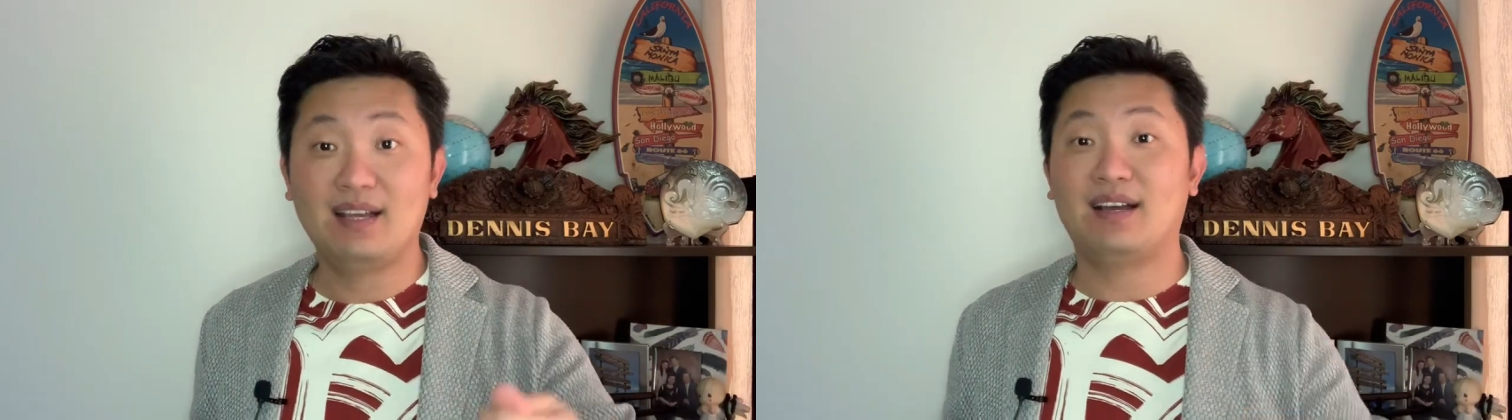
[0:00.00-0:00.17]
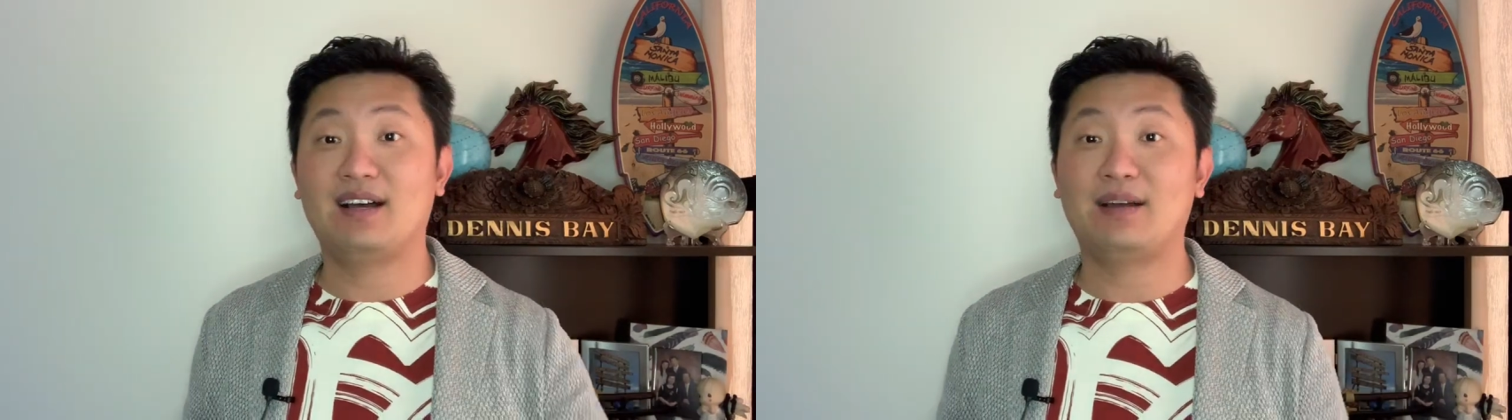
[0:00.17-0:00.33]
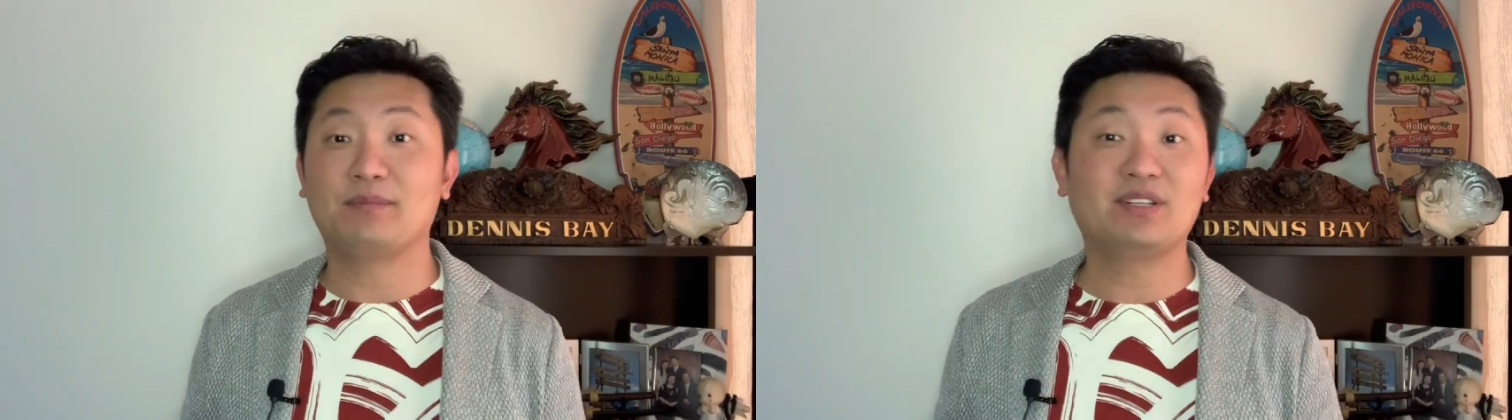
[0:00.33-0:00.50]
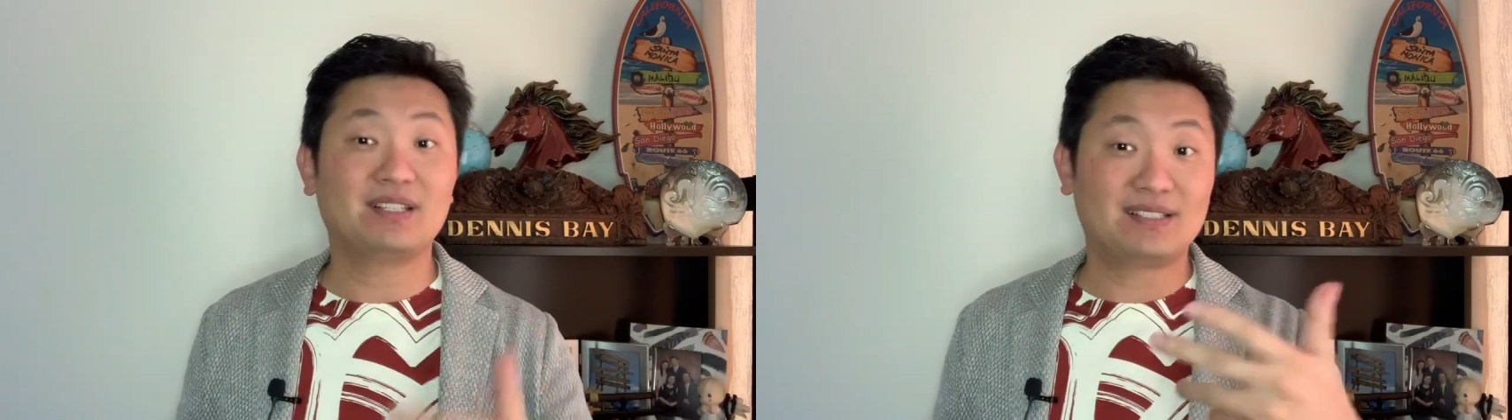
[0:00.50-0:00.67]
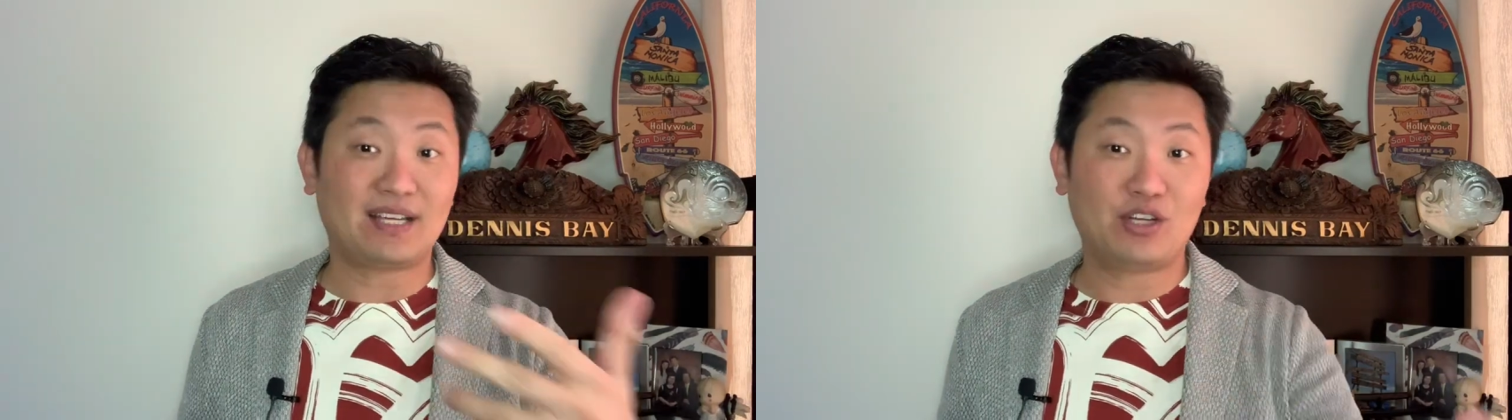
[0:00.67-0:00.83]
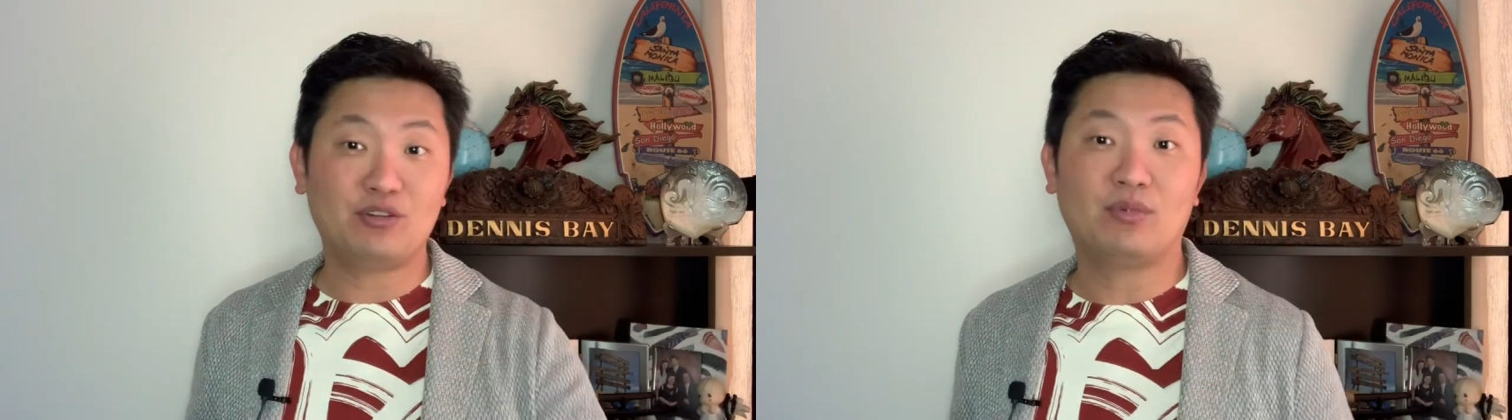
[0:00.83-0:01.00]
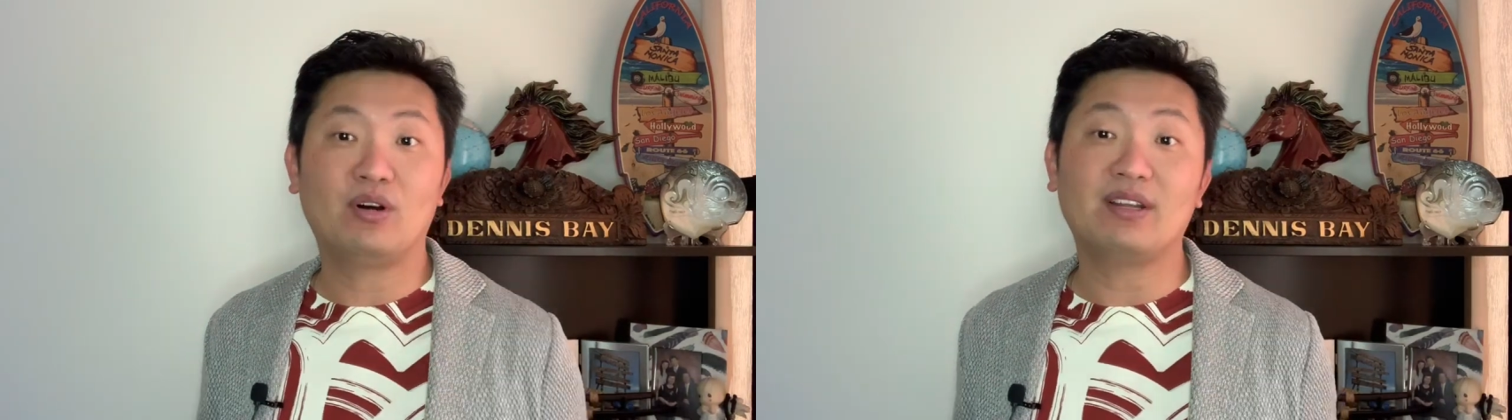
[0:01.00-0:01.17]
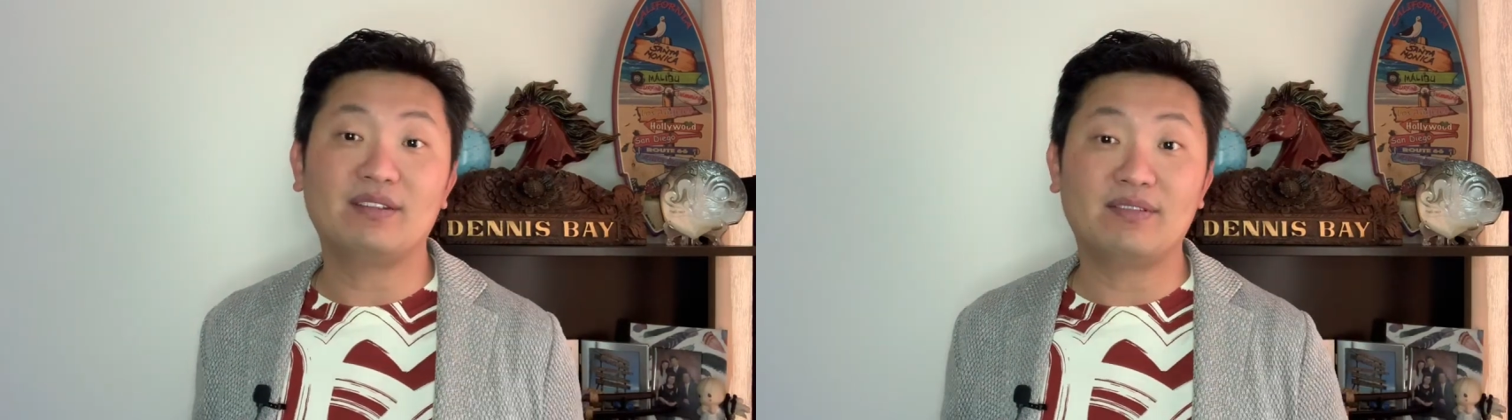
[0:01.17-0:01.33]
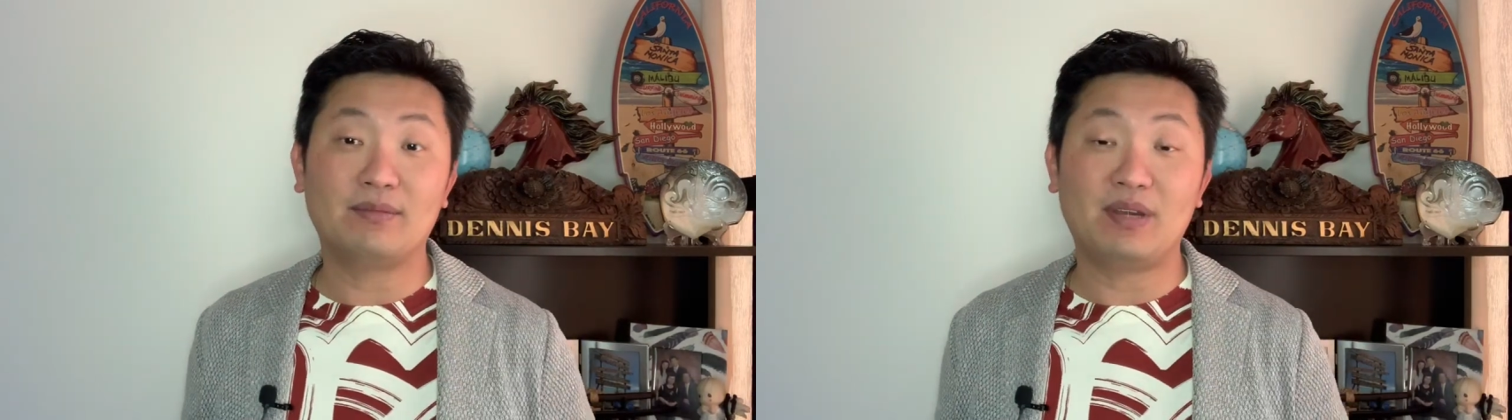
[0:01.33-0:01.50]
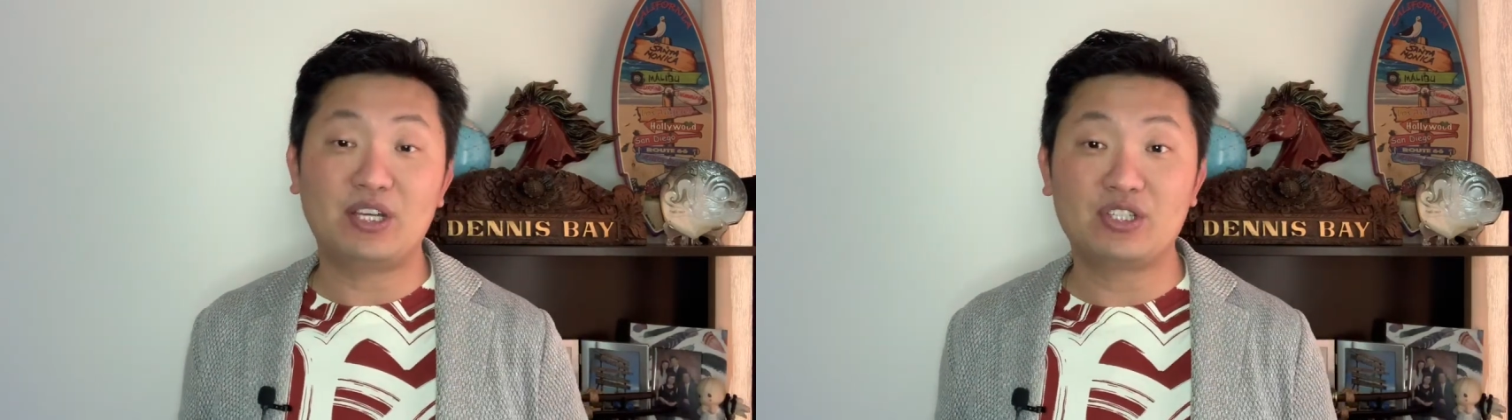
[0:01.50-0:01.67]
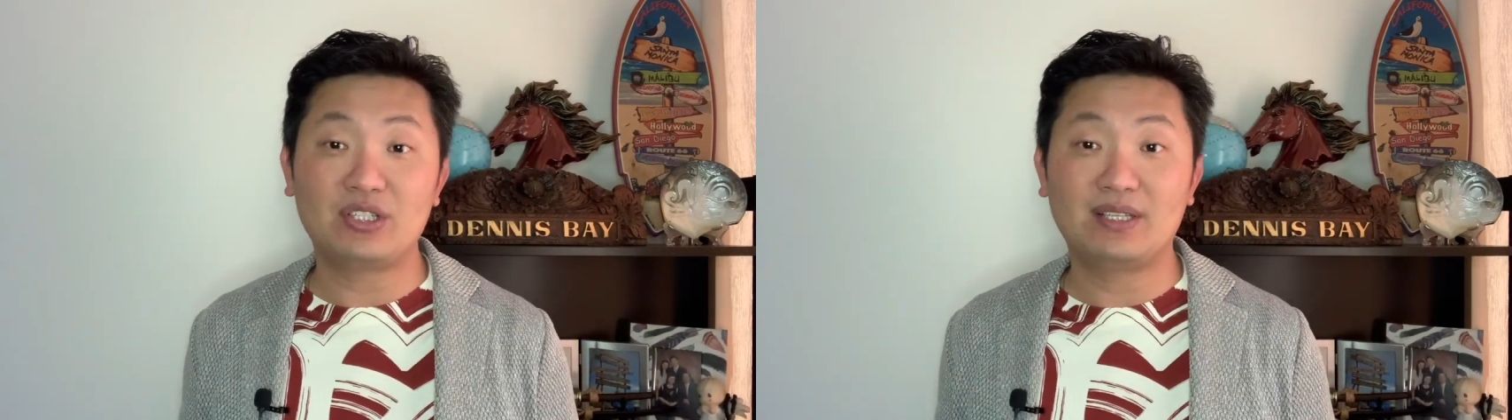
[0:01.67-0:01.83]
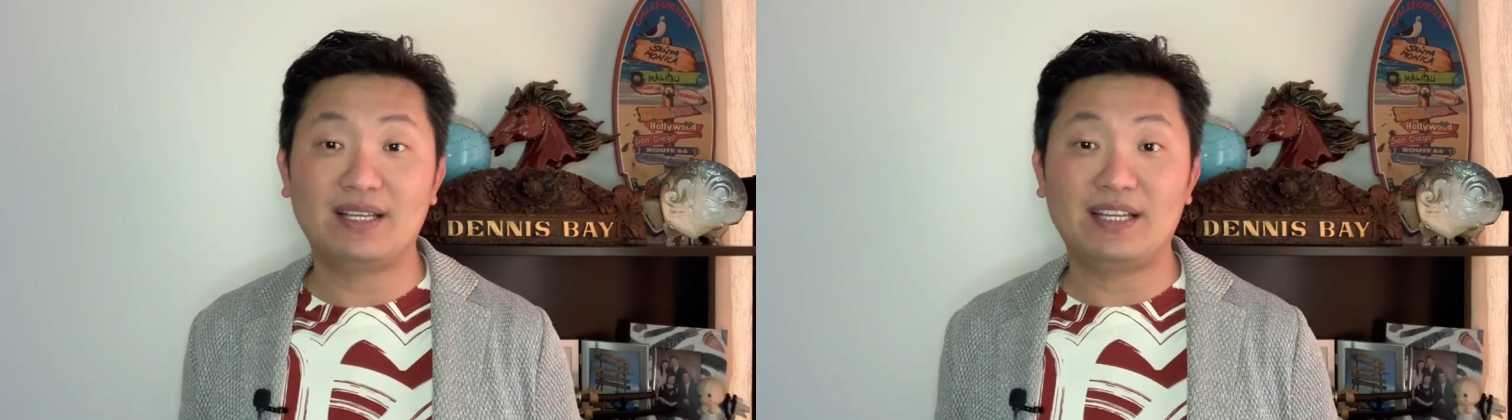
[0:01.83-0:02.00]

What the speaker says: I'm going to send you more information